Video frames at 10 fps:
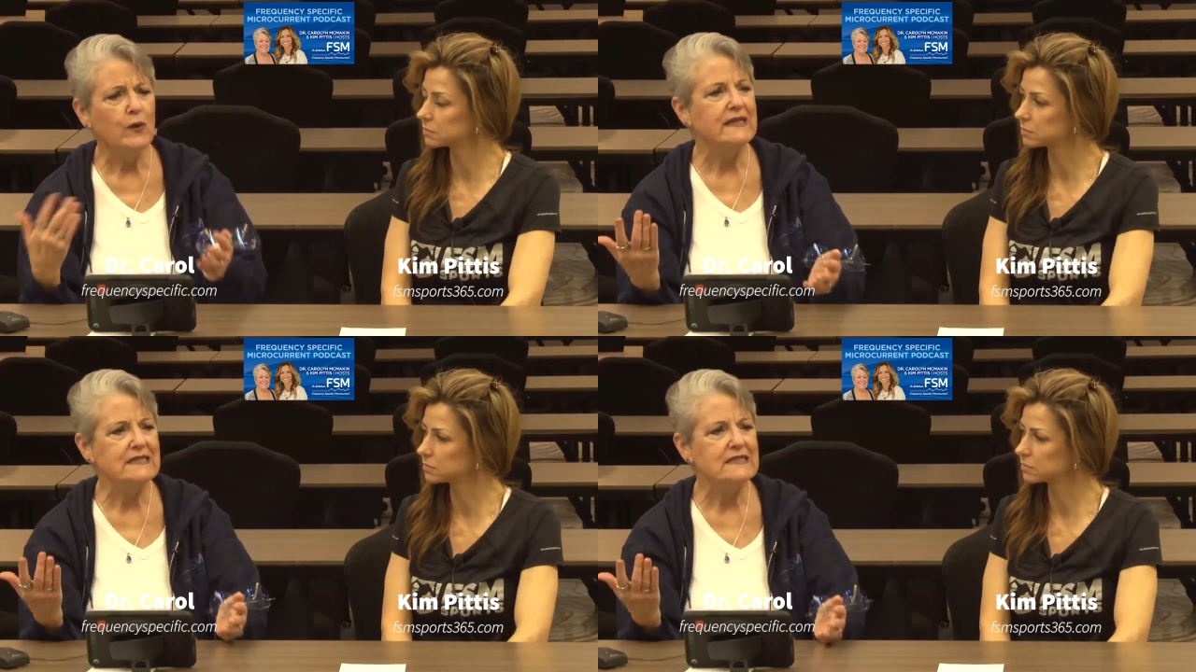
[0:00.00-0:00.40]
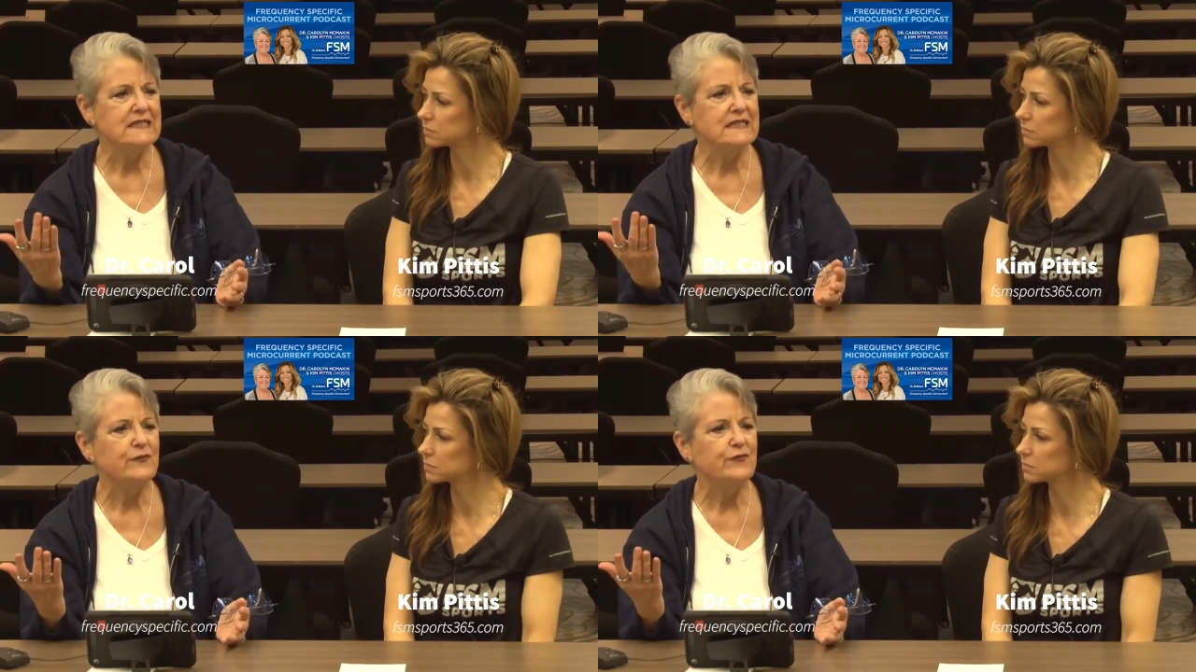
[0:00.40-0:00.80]
Speaker 1: easy to
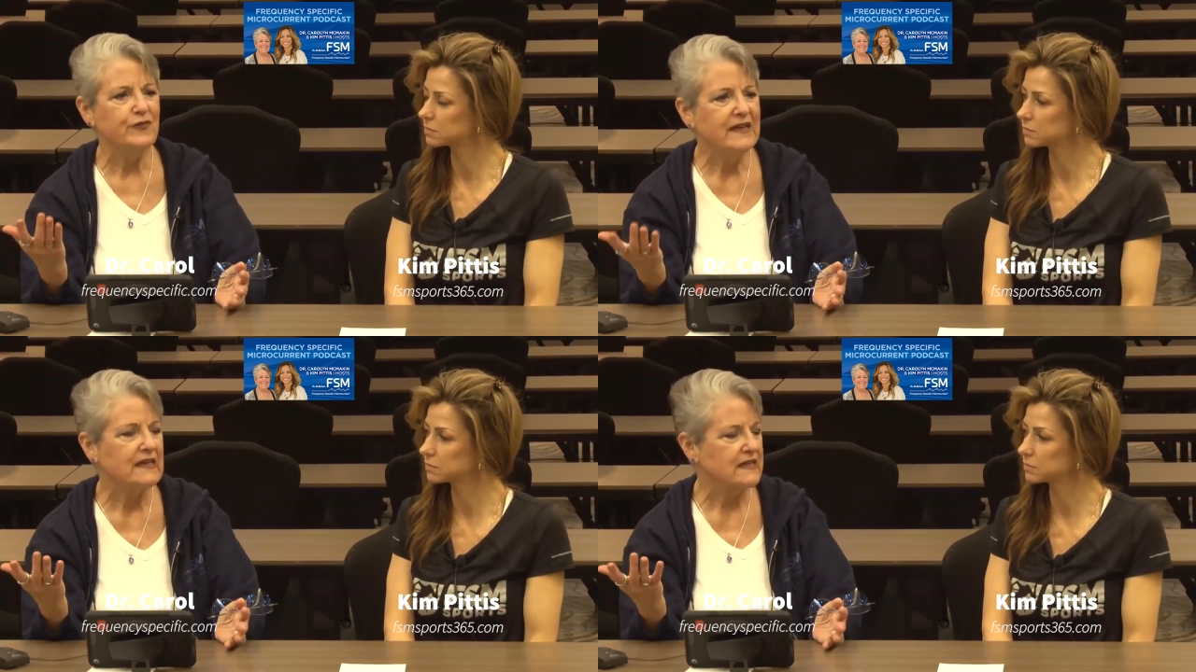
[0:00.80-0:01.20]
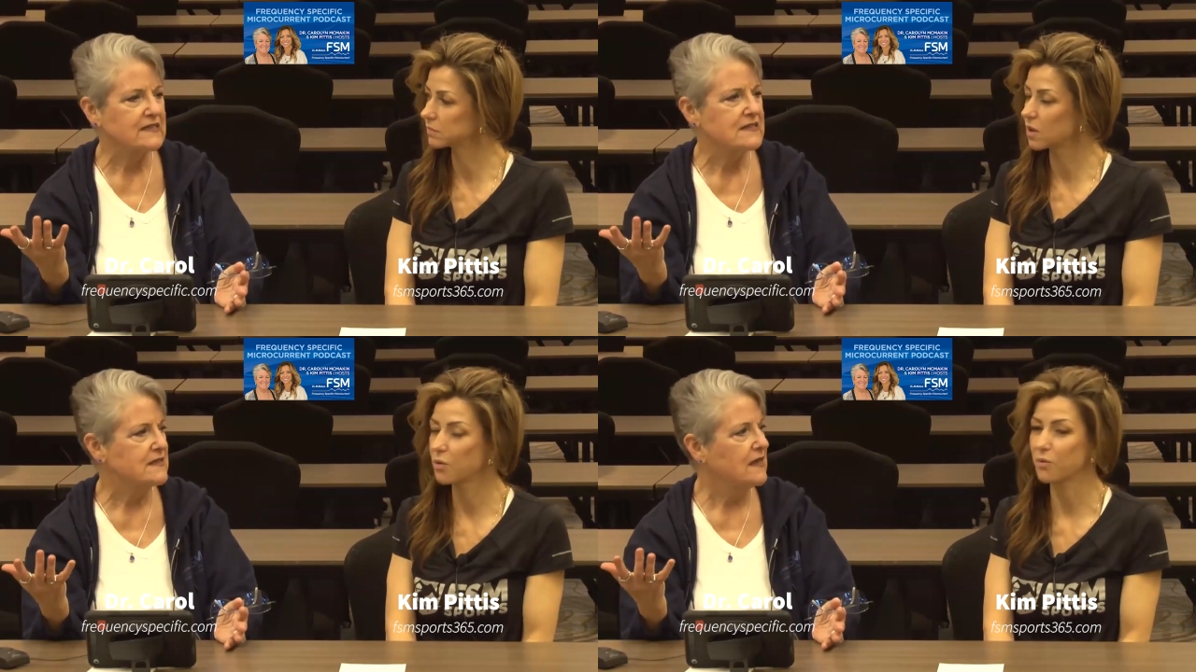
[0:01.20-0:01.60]
fix.
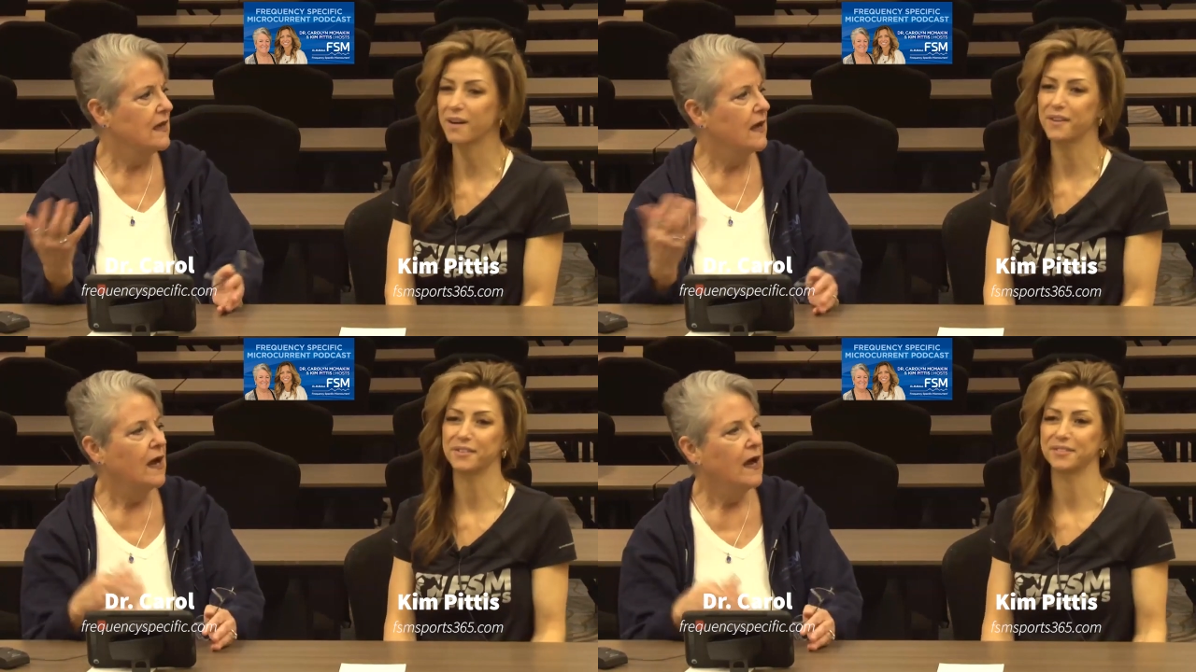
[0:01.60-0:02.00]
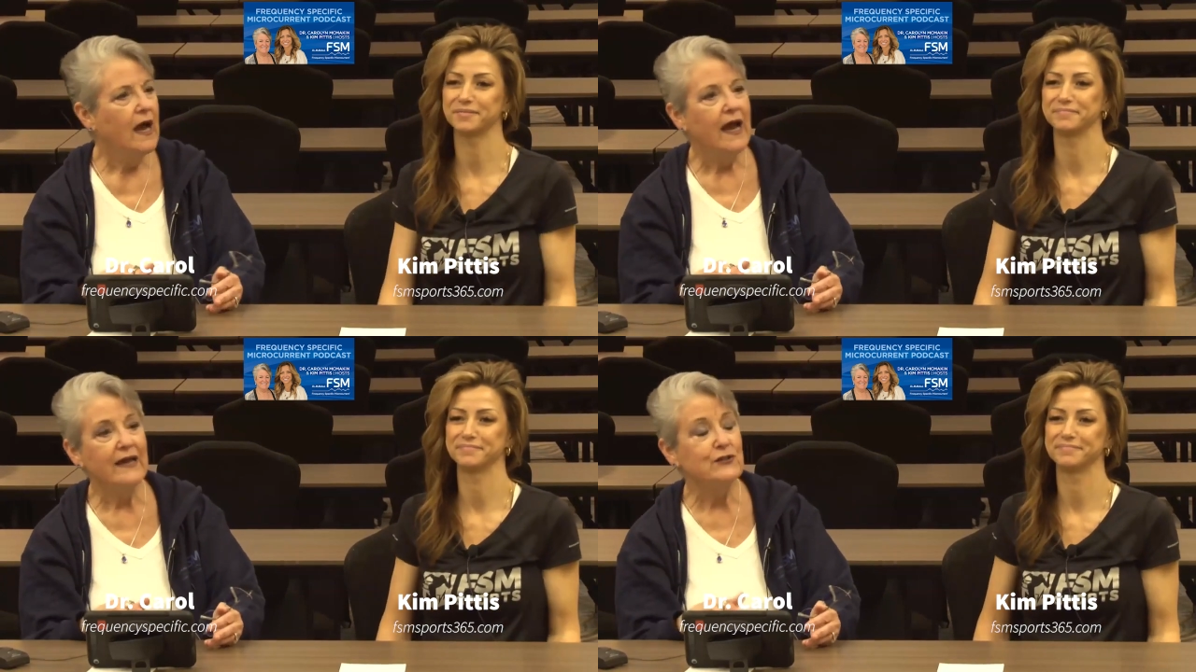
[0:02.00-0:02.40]
Wow.
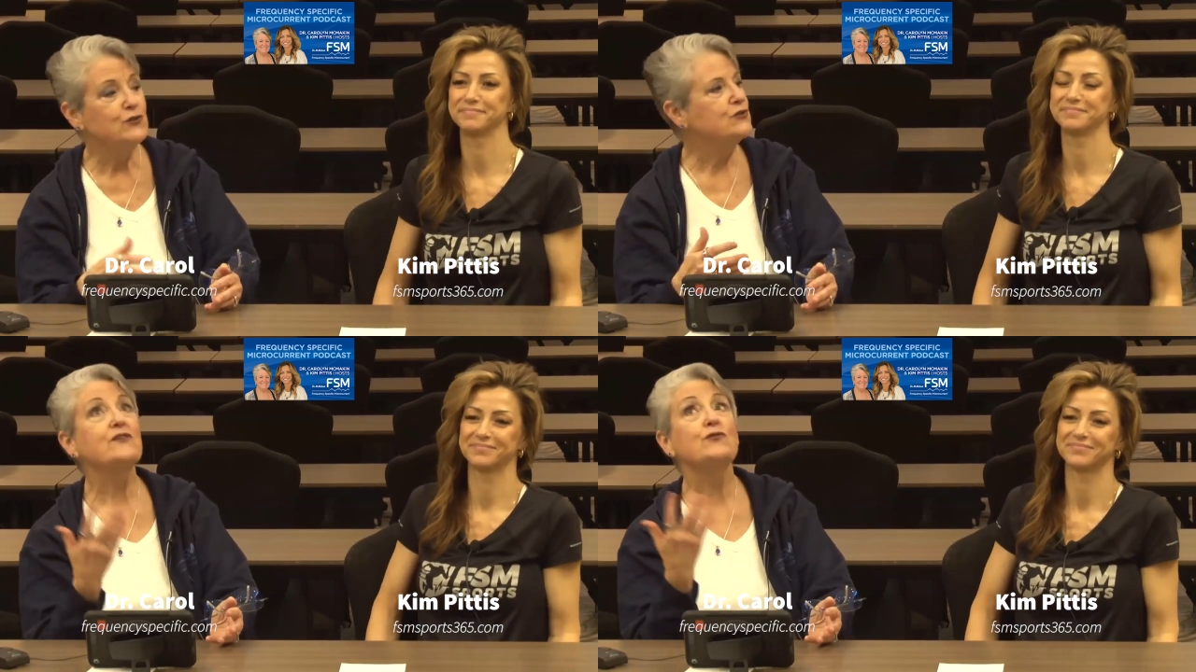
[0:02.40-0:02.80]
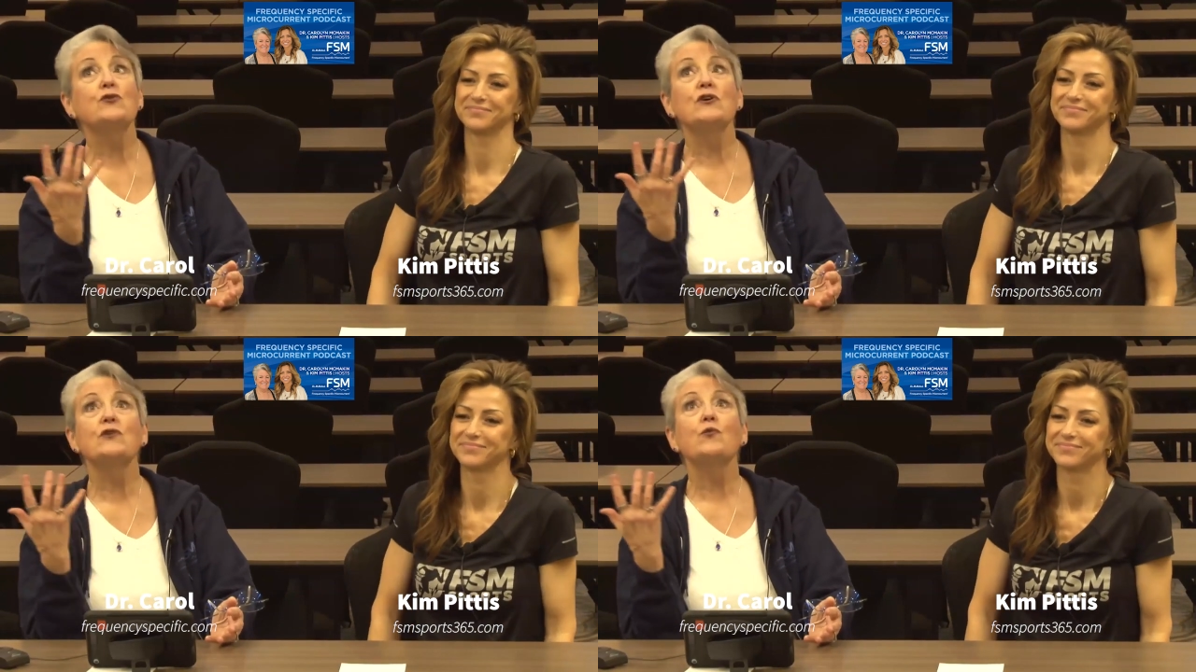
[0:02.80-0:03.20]
And you, you look
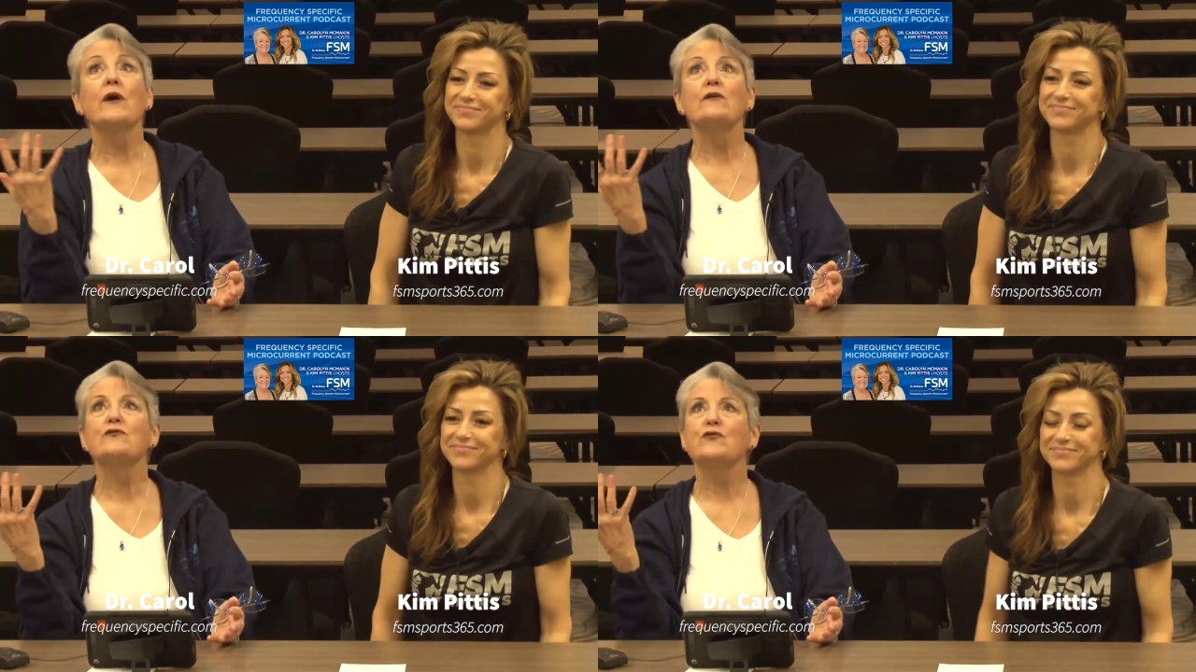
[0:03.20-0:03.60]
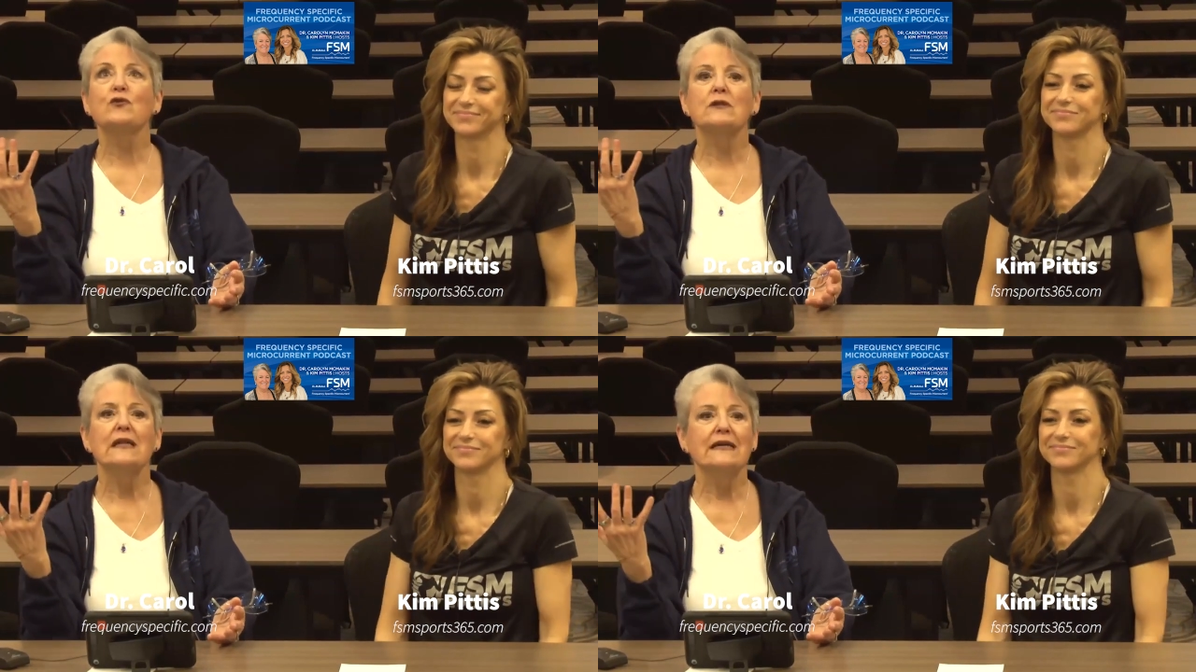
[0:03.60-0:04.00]
around for
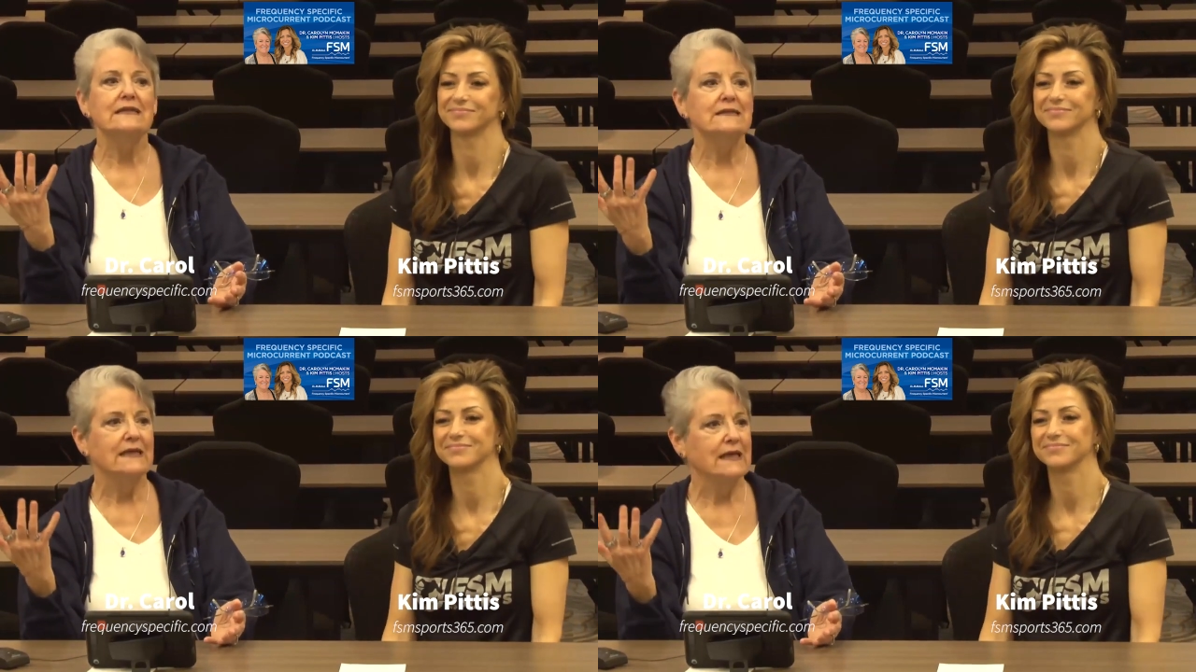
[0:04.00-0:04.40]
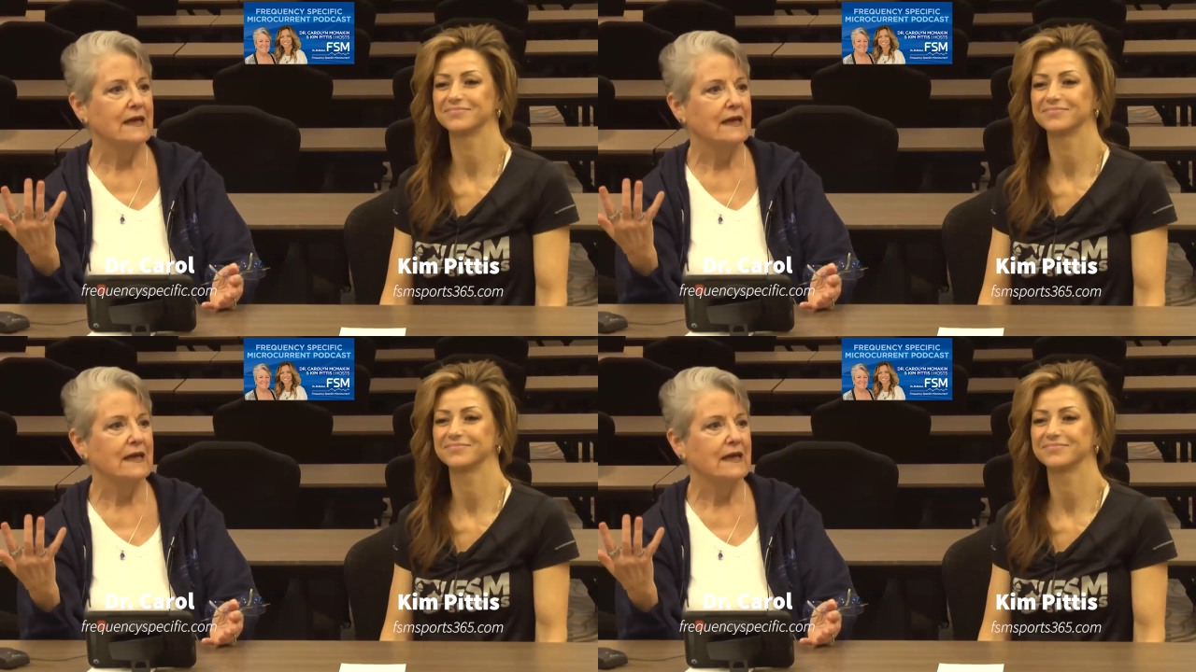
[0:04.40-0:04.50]
lightning.